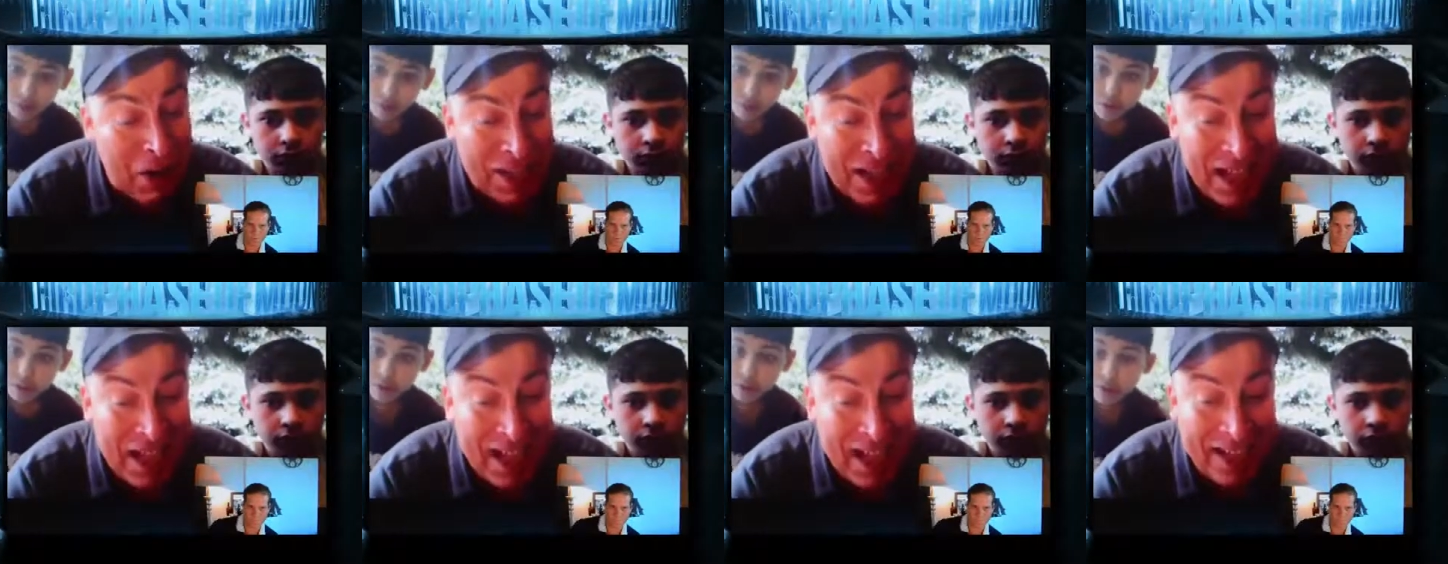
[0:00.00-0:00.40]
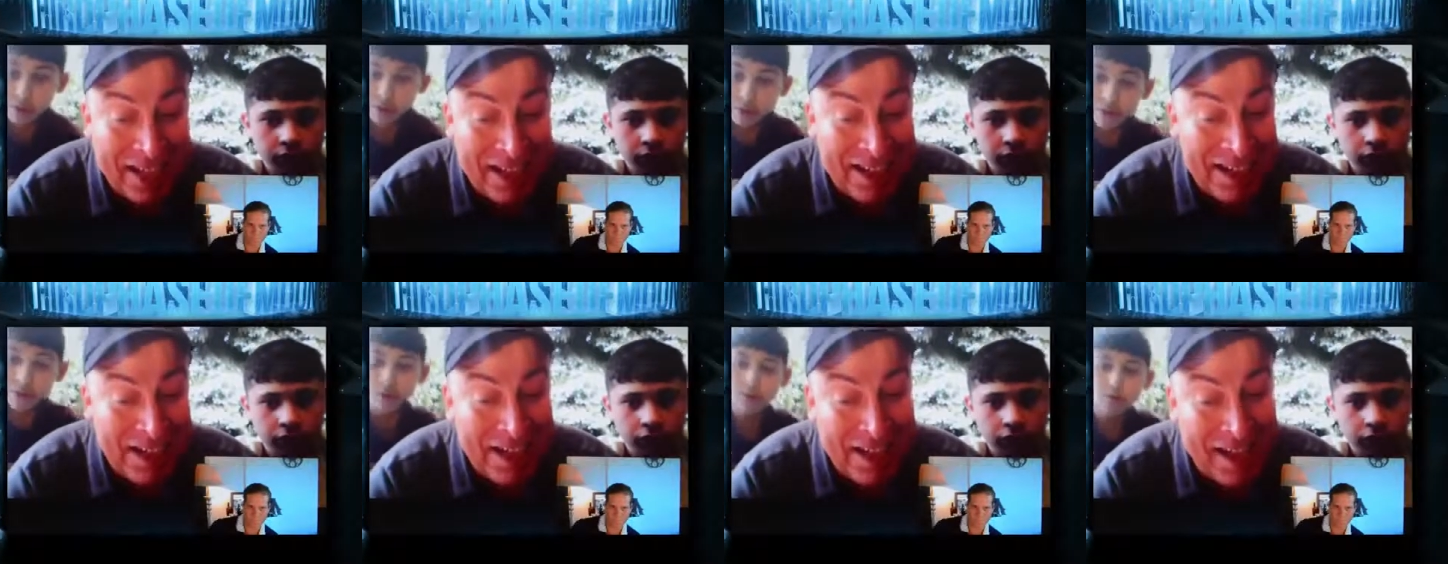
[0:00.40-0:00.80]
Speaker 1: I was like,
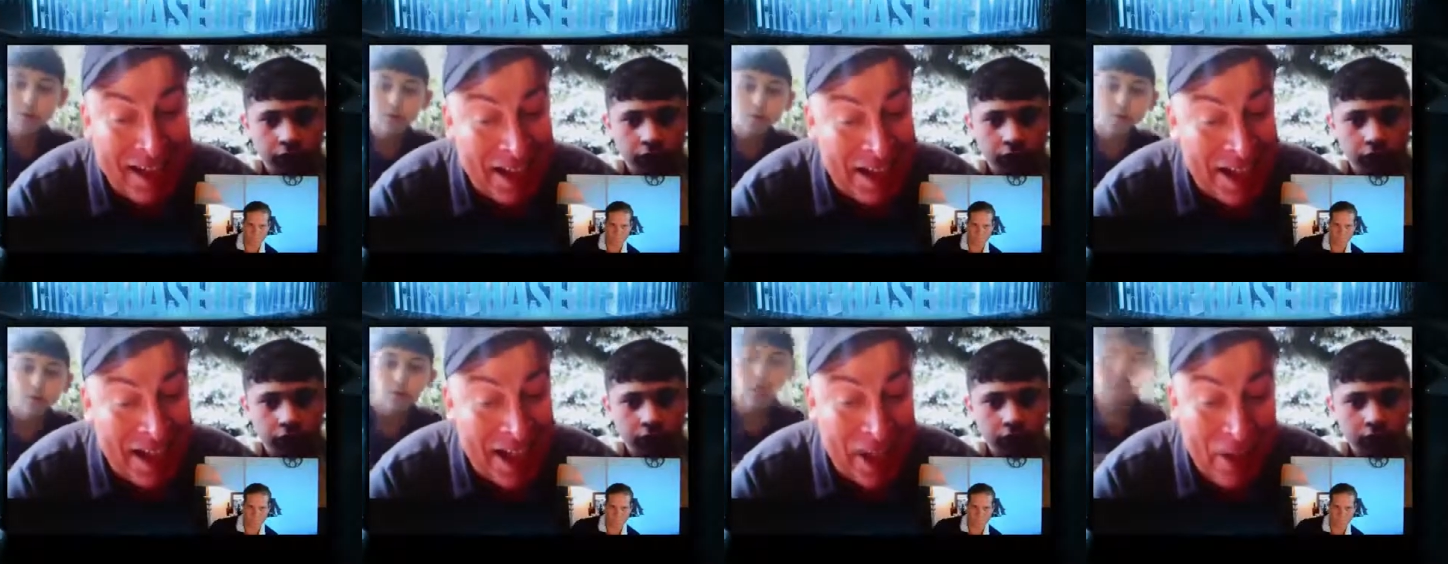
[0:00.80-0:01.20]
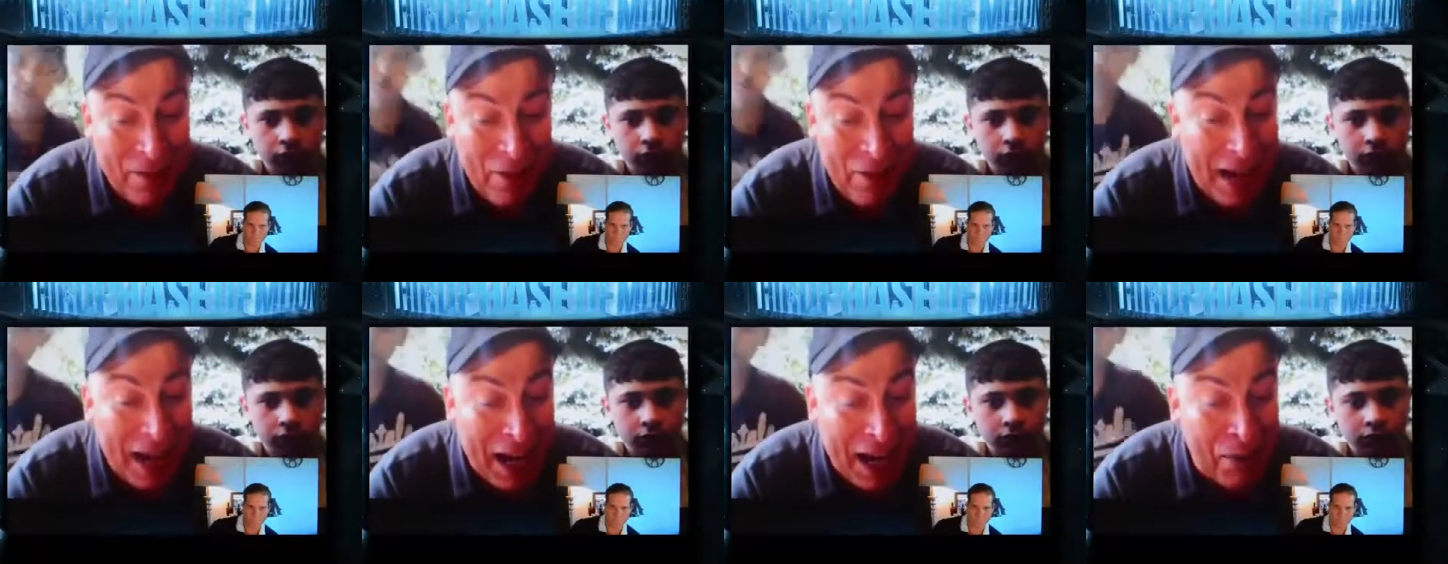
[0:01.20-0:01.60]
if
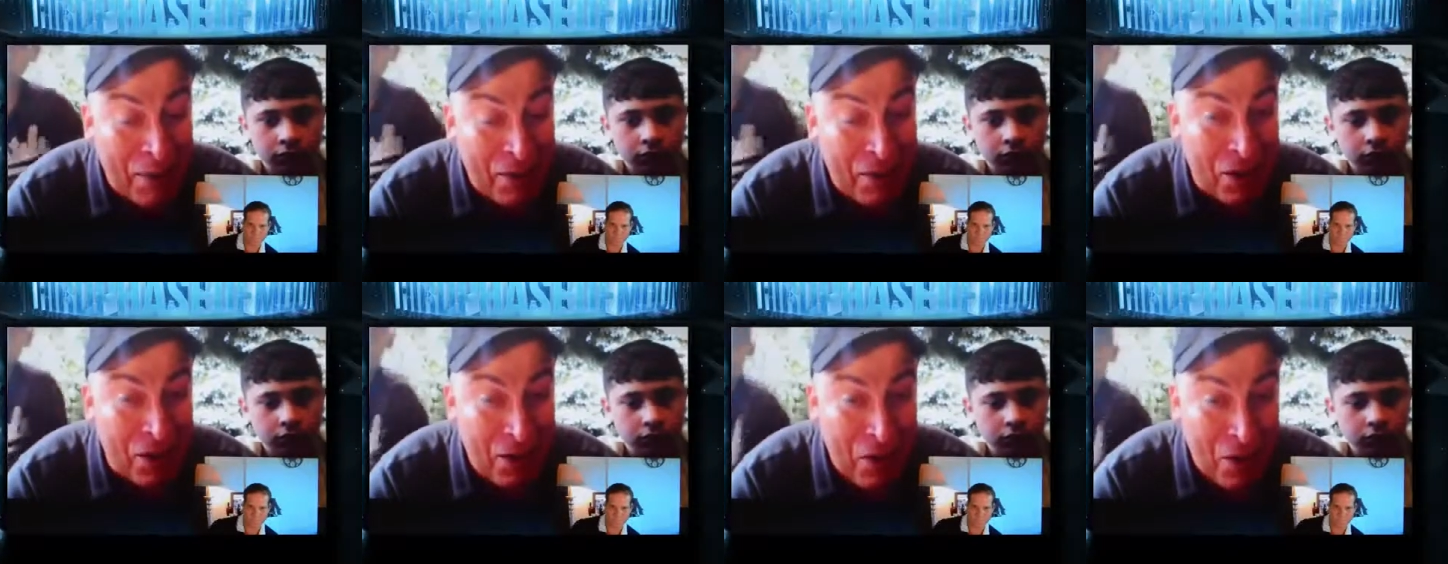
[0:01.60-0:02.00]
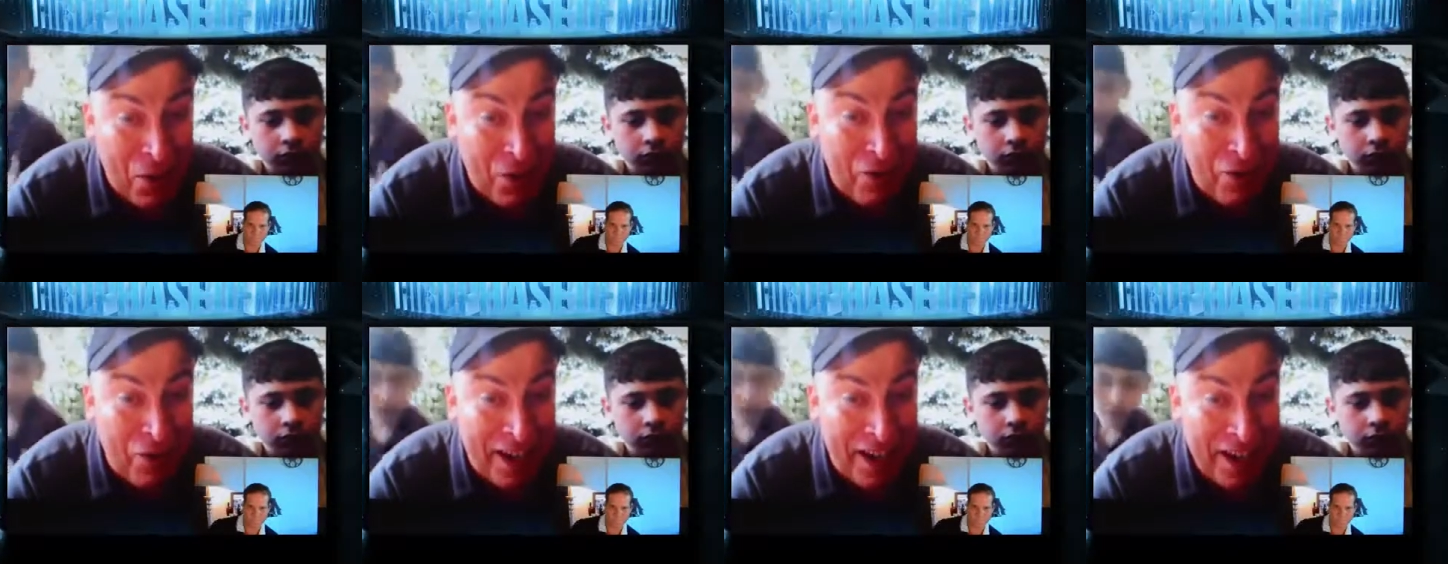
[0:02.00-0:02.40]
I captured the
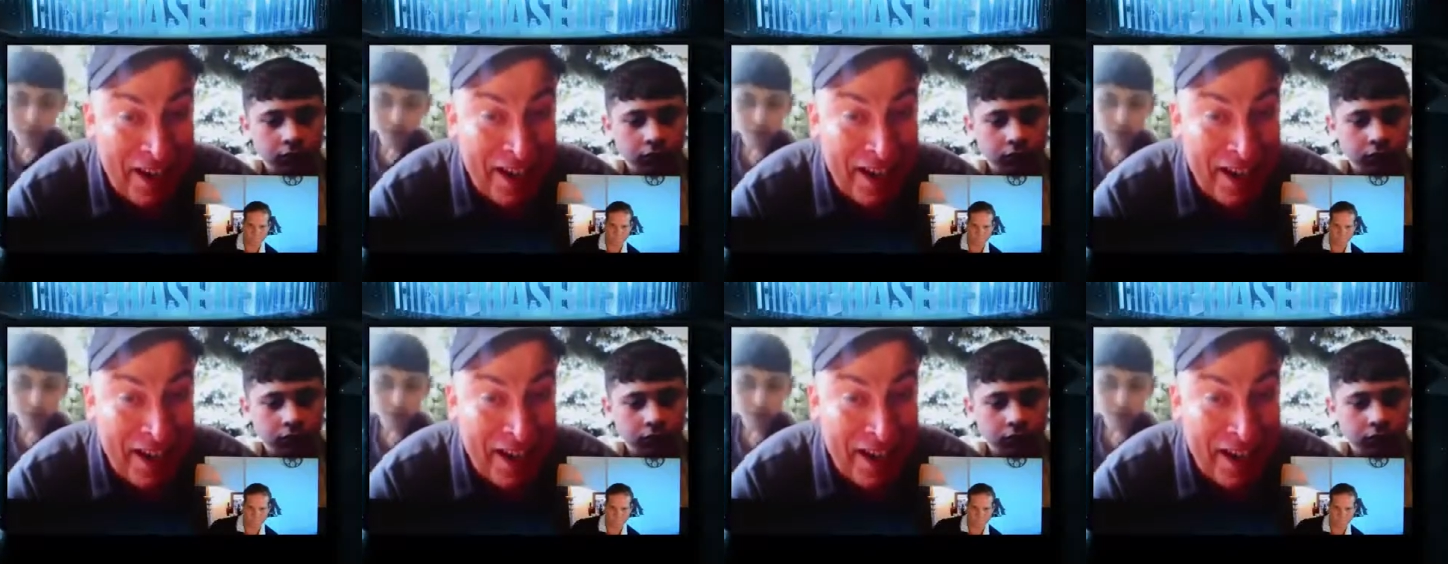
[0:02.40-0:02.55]
movie,